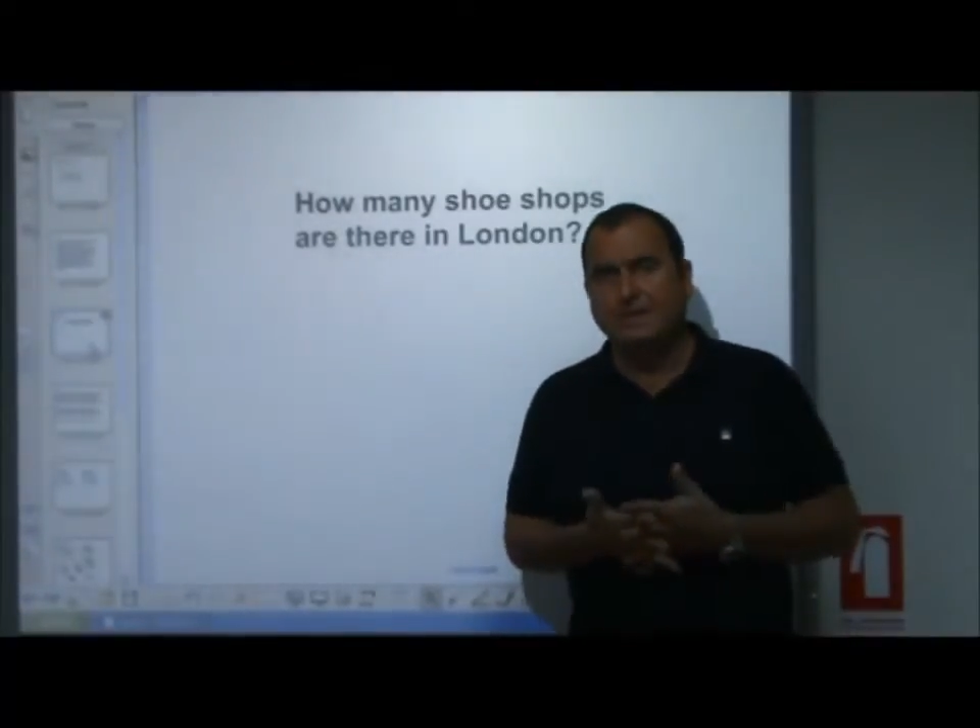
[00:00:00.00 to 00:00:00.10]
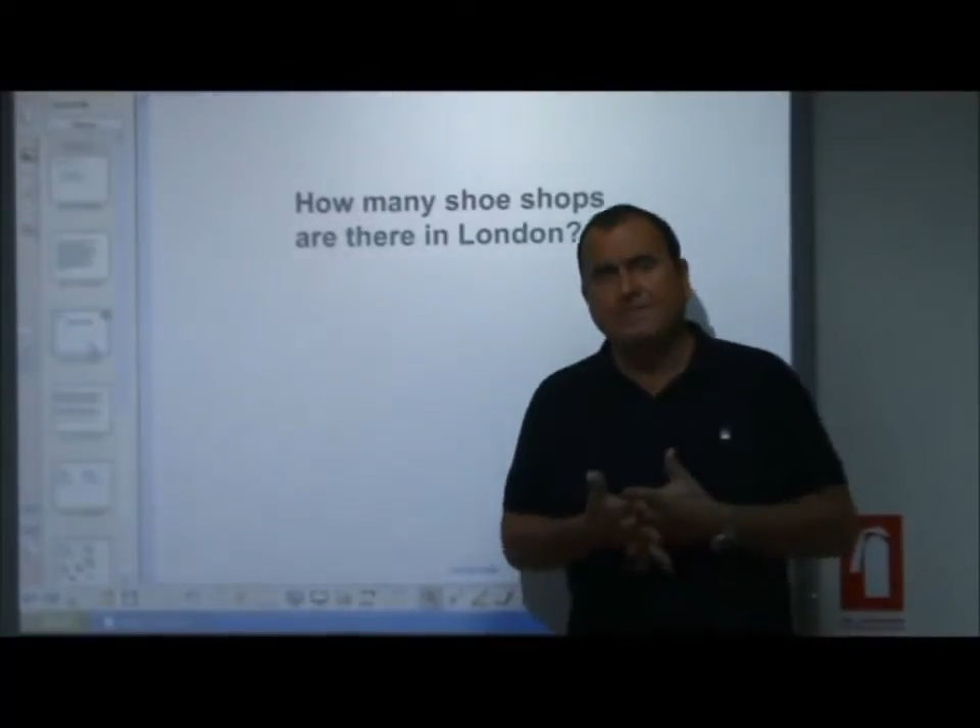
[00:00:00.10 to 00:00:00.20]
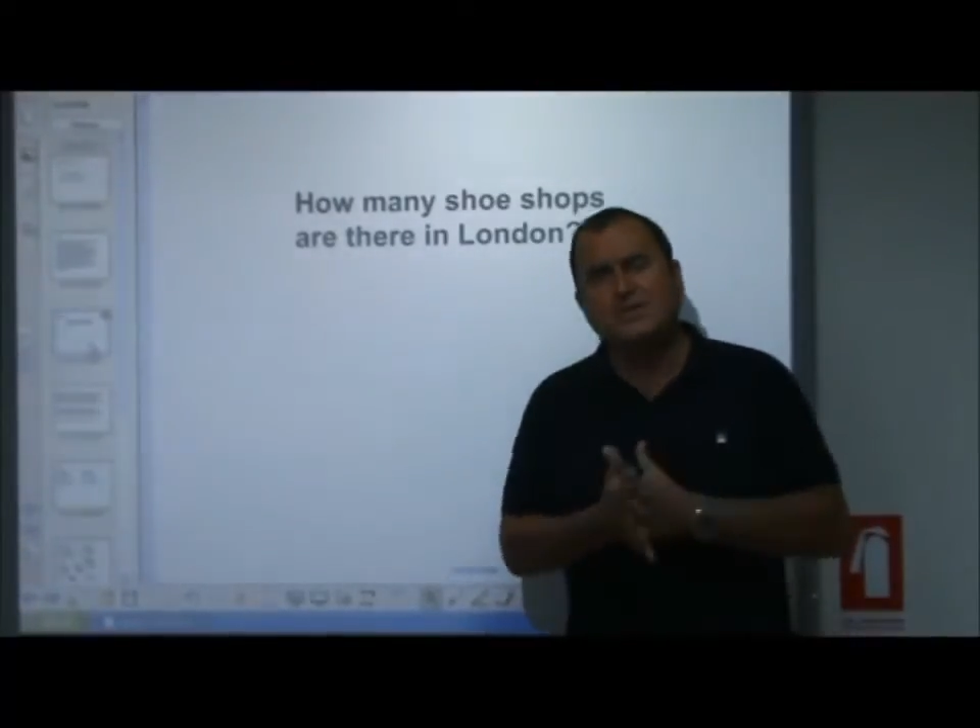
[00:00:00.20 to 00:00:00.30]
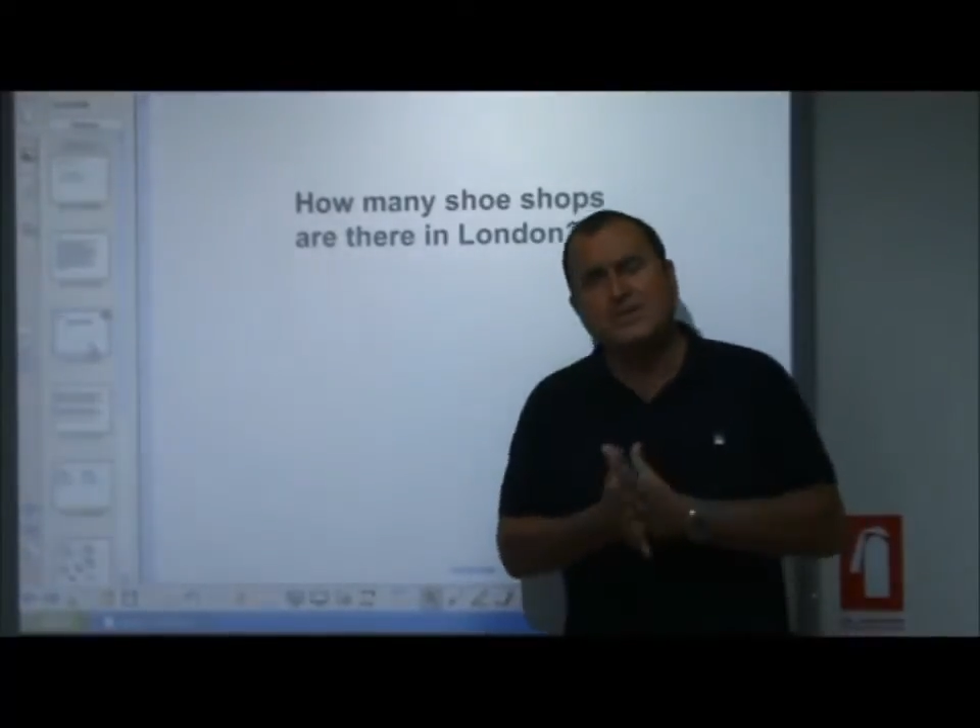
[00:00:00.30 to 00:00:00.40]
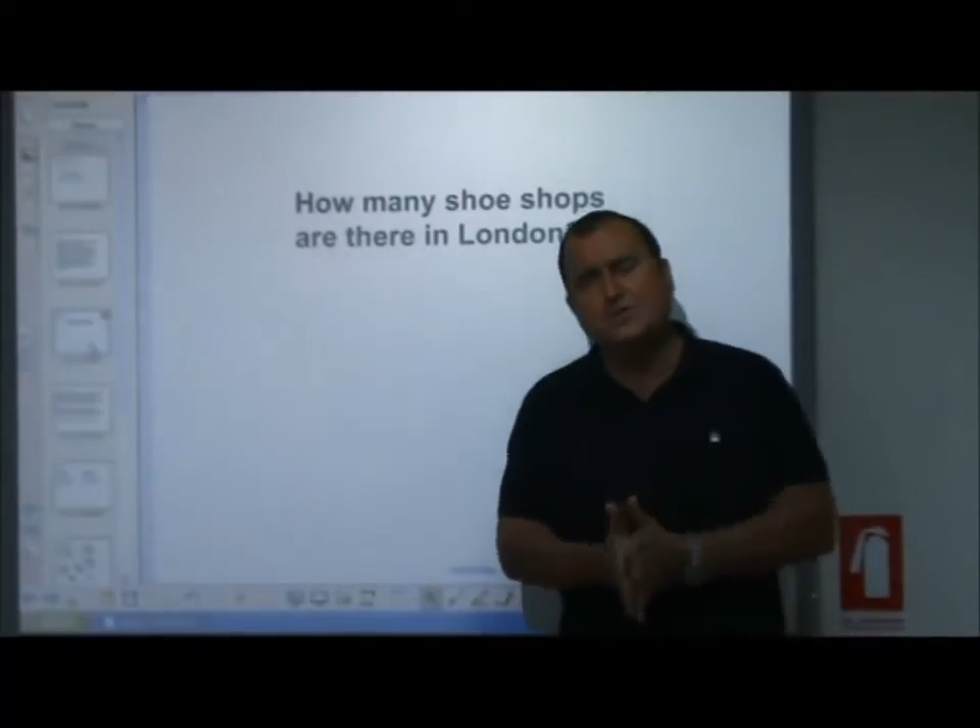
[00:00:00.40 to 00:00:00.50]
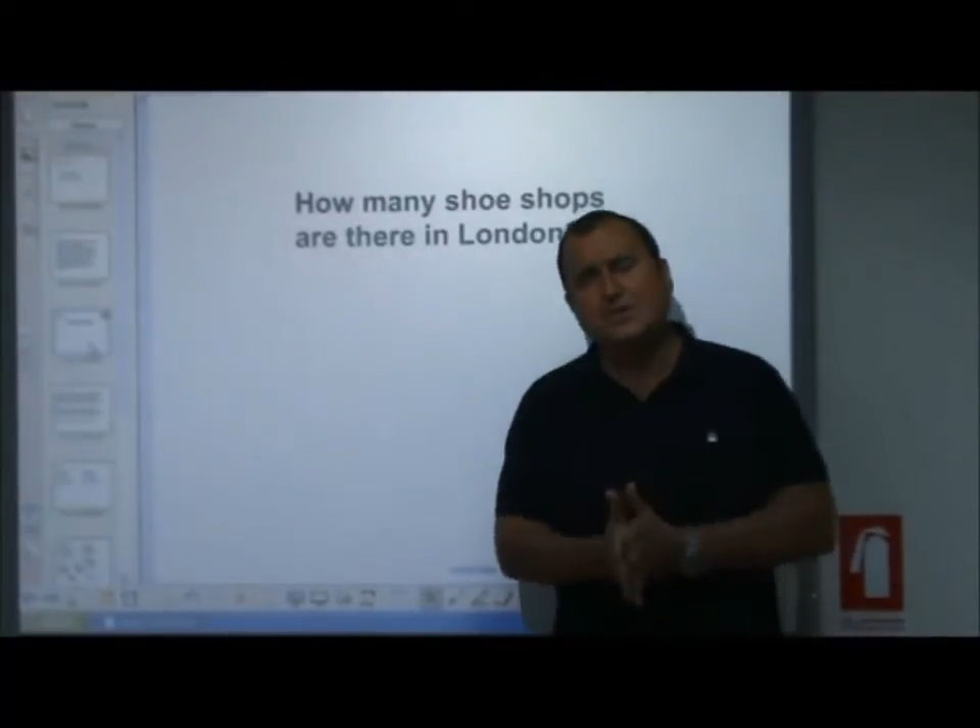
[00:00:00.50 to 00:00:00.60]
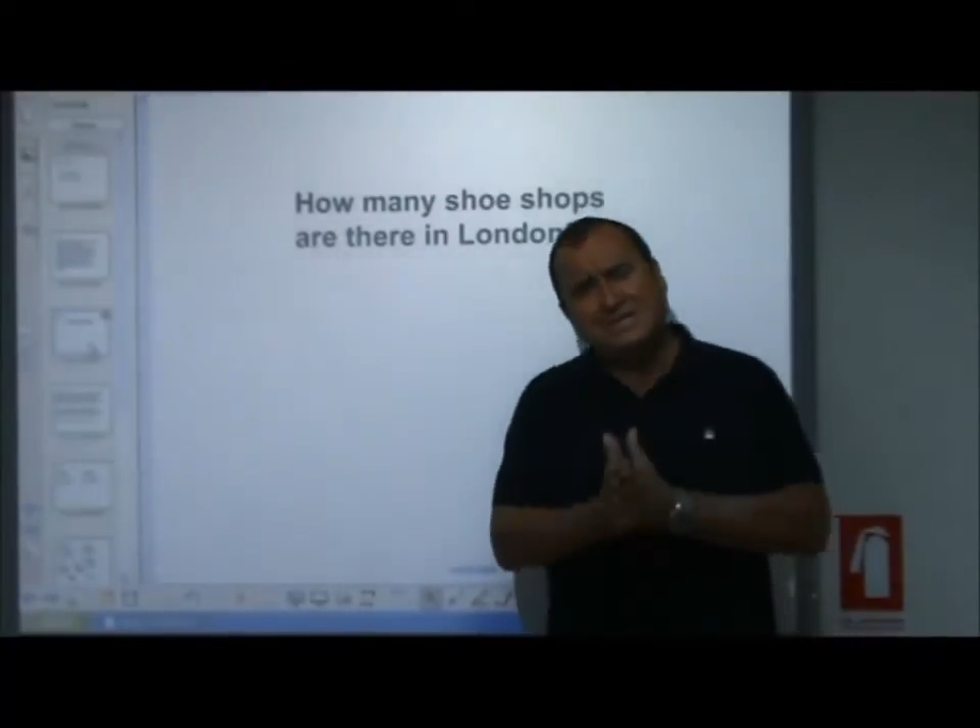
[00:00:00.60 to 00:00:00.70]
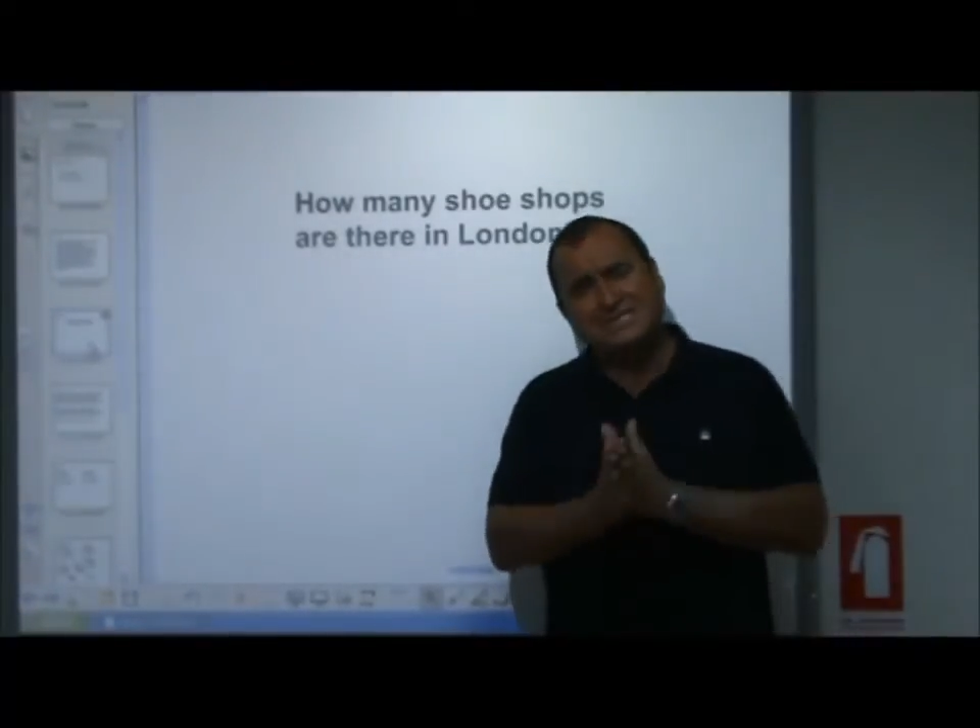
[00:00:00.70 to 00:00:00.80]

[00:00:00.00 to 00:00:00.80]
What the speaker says: But no one